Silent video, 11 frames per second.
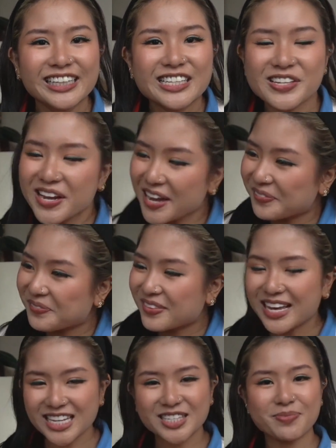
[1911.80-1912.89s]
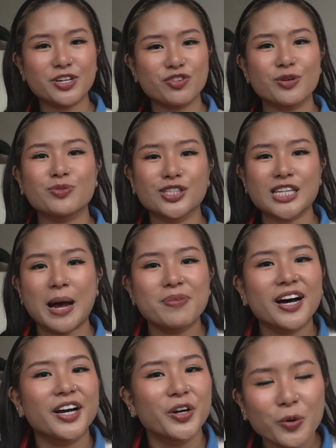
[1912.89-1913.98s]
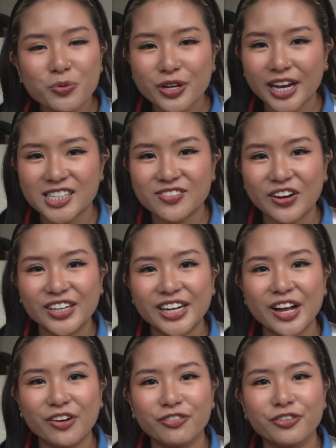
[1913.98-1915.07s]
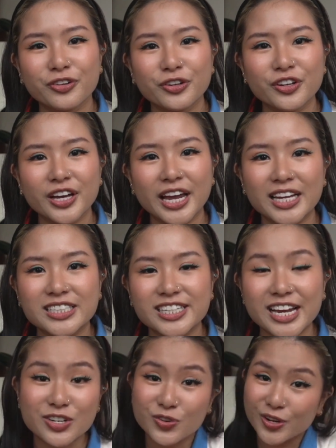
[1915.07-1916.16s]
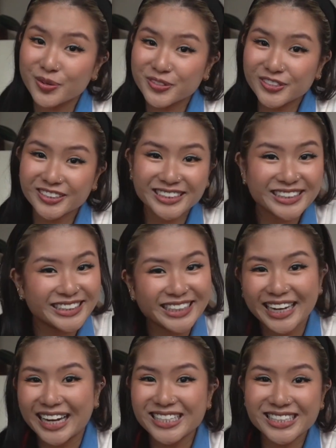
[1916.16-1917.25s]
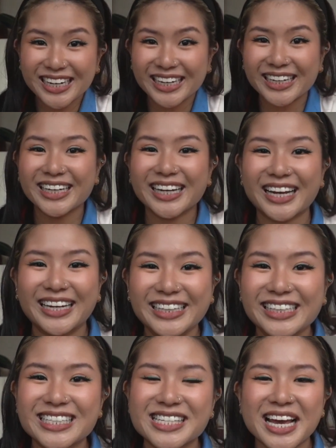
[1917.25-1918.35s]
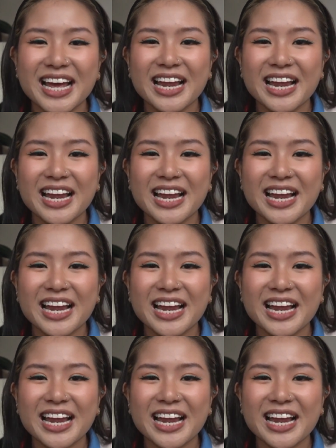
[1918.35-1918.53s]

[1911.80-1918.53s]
So yeah, that's my trip to Sapa. I hope you guys found it helpful and enjoyable, entertaining at least.